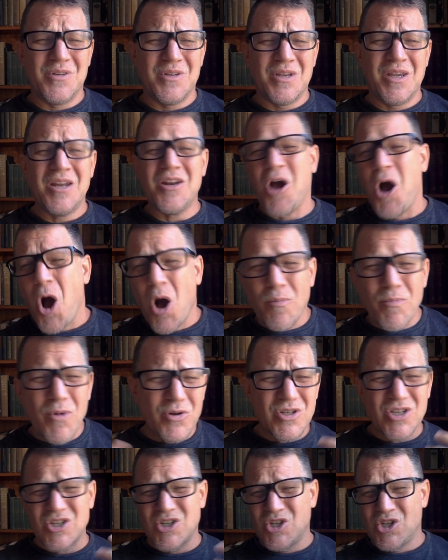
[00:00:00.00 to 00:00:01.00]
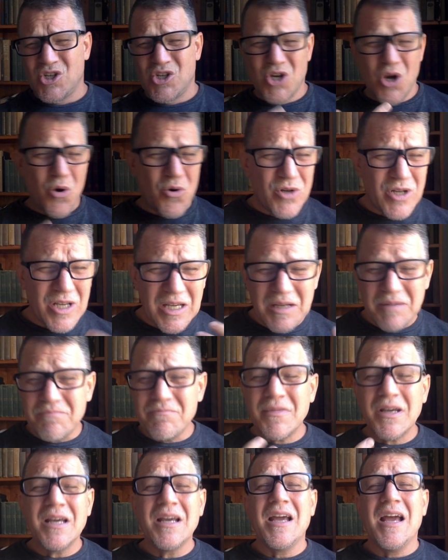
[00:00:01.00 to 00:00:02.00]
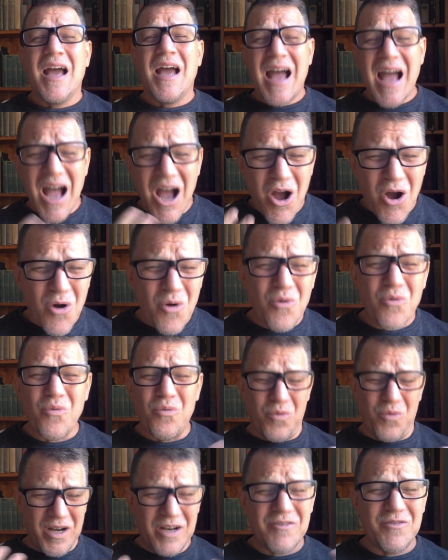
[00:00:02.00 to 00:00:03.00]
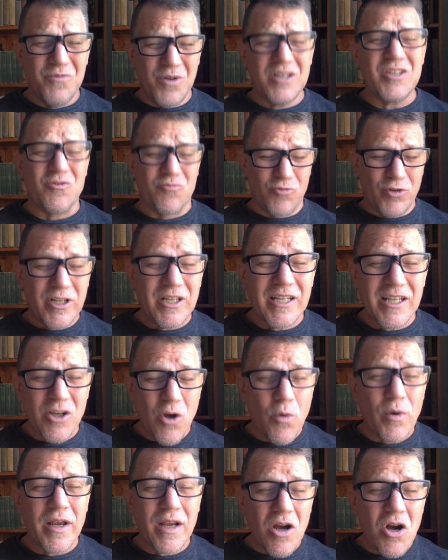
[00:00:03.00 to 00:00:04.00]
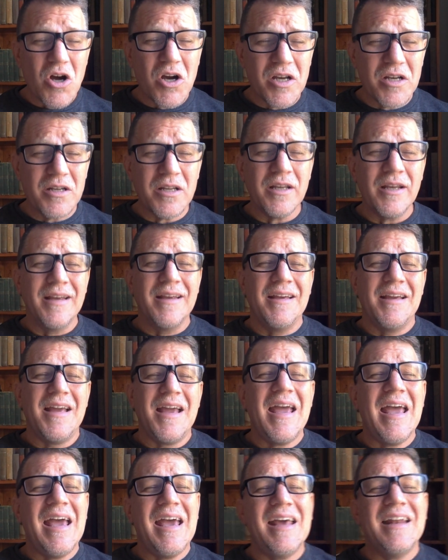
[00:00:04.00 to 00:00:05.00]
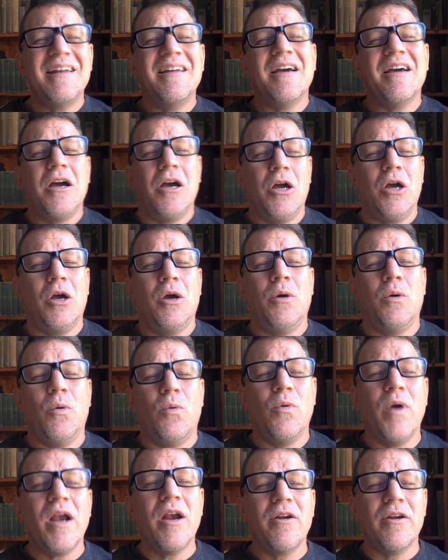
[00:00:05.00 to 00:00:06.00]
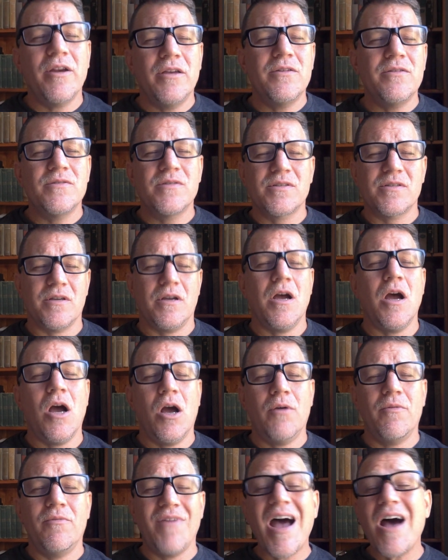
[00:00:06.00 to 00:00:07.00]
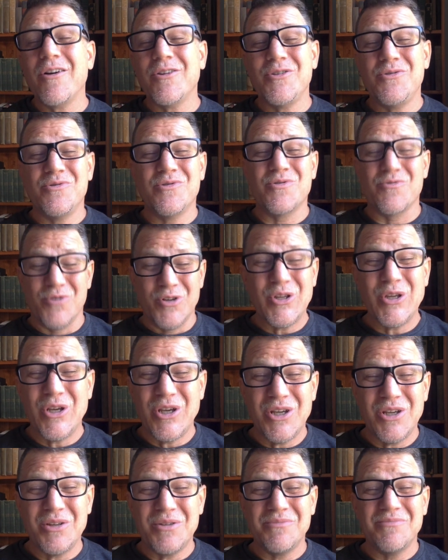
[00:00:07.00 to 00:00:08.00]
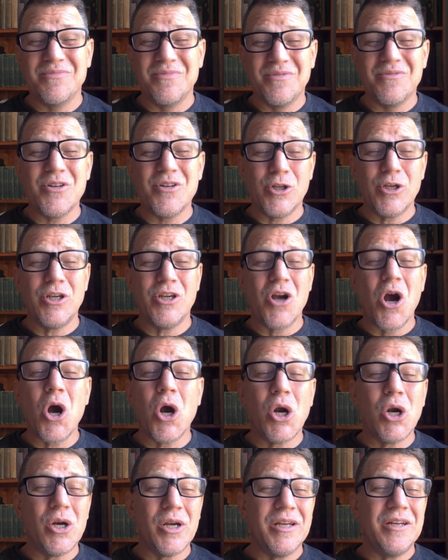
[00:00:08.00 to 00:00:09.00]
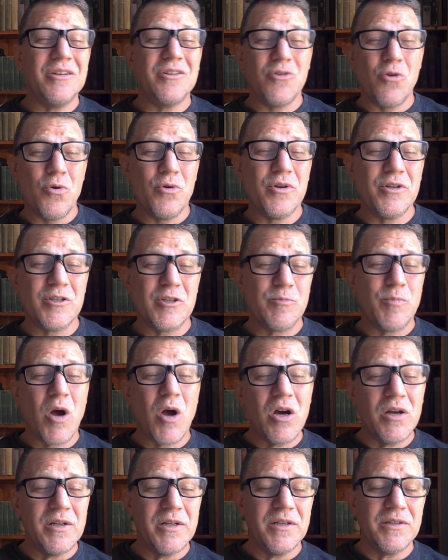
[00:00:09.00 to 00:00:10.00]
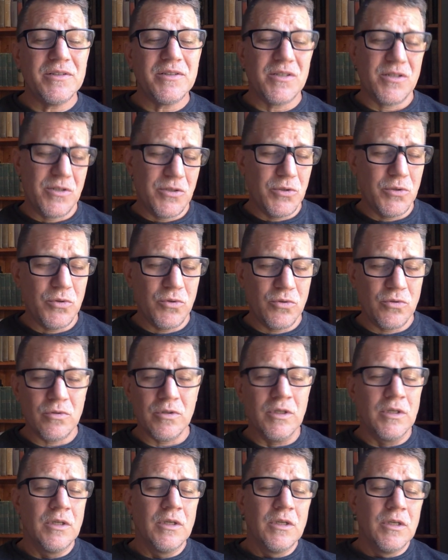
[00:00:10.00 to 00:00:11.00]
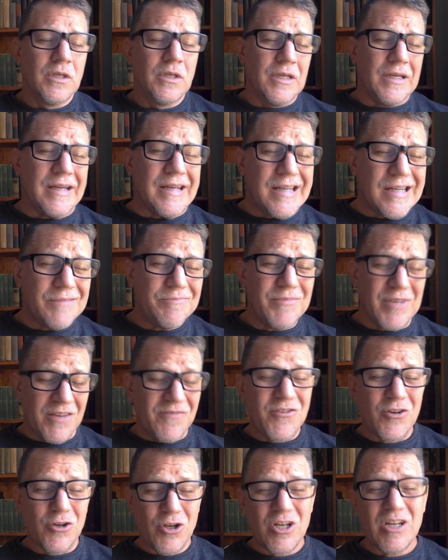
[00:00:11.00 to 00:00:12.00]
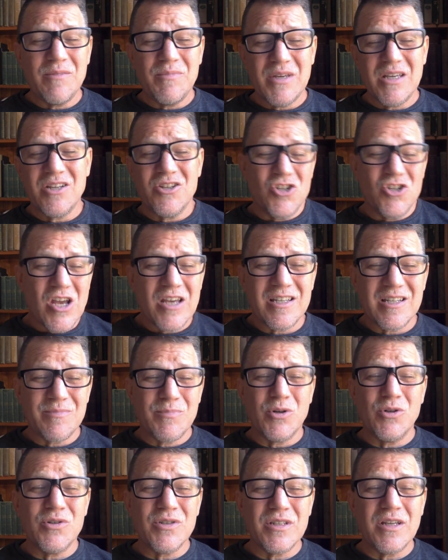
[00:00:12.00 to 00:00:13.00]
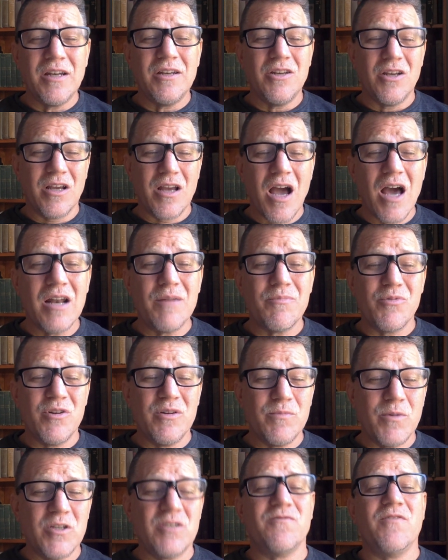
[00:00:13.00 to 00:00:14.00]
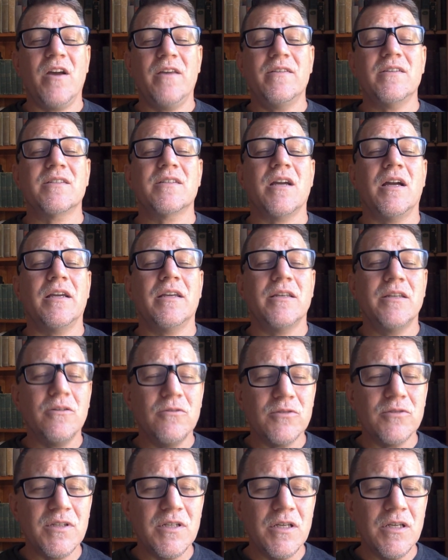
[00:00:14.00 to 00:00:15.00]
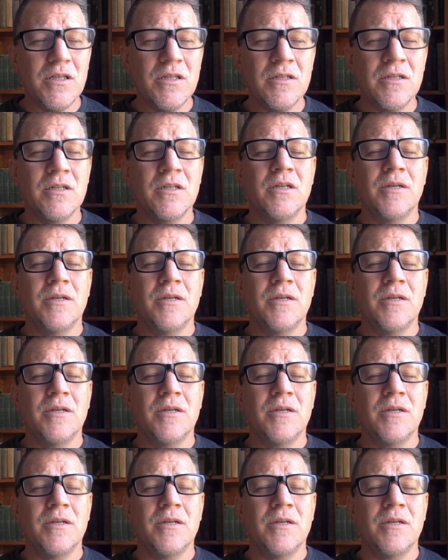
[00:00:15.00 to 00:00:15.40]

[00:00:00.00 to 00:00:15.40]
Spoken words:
it almost showed him what's really going on and where his values really are in correspondence to if you're going to be a just person, you got to pretty much find this guy guilty.